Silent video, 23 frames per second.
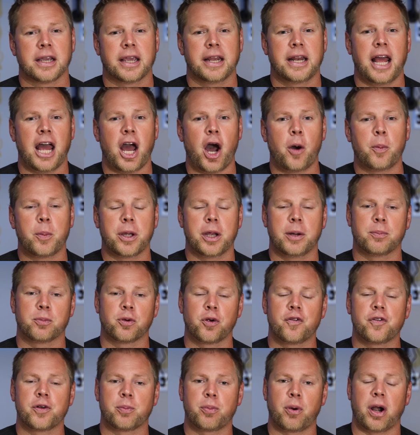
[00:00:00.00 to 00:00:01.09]
can help
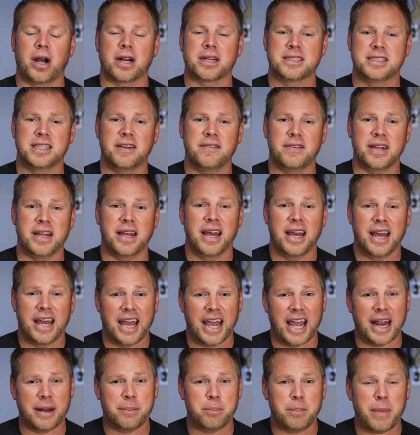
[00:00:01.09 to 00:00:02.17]
improve your productivity
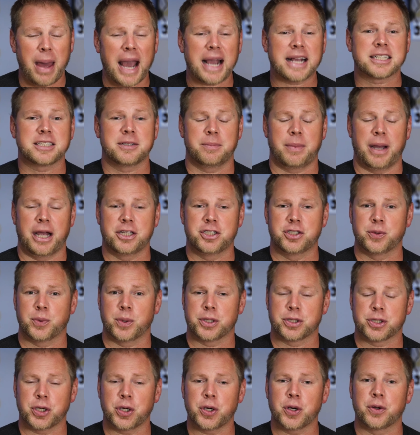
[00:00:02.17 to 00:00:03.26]
and maximize your
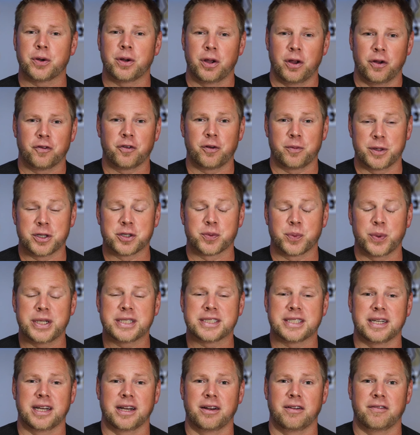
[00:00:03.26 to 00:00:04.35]
return from this
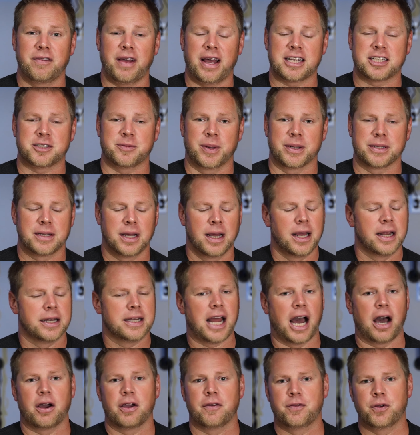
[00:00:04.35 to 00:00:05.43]
recent investment.
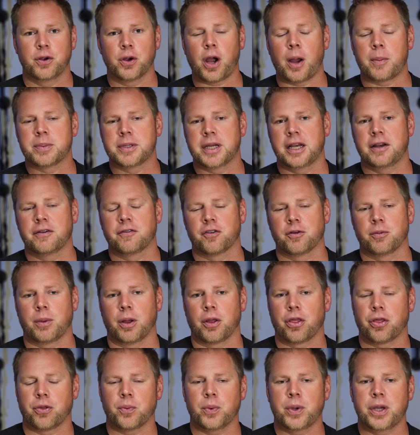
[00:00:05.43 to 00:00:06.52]
Now, if you're updating from a
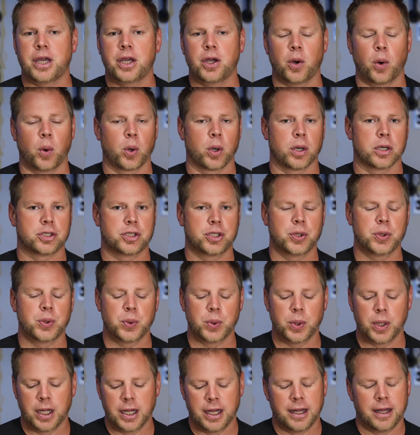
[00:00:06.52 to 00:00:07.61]
three or a
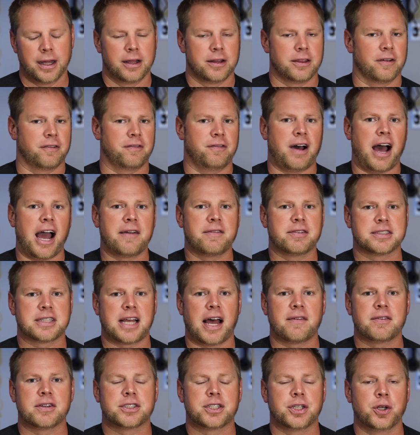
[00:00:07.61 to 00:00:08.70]
two, the five is
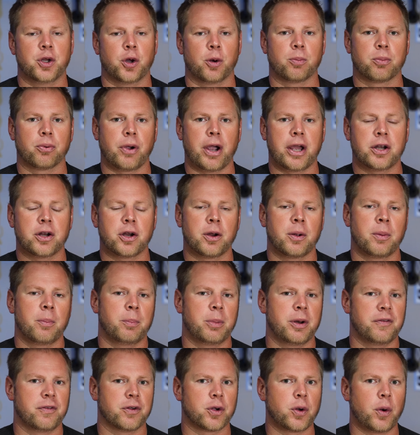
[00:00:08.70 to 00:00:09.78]
obviously no brainer,
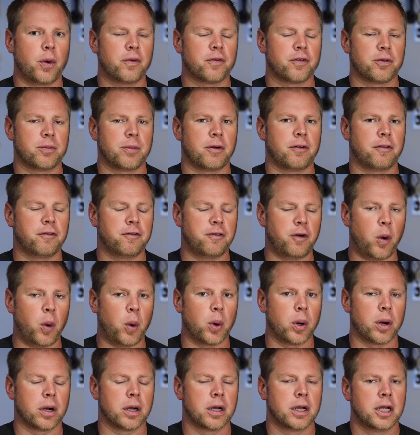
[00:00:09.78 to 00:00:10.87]
but if you're going from a
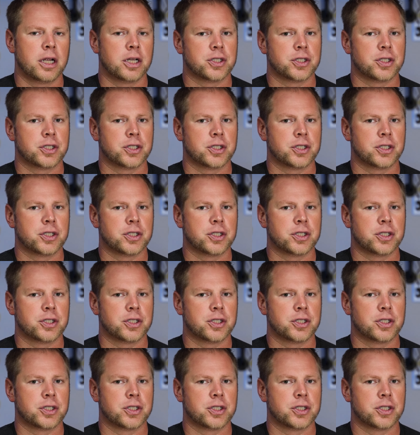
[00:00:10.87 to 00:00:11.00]
four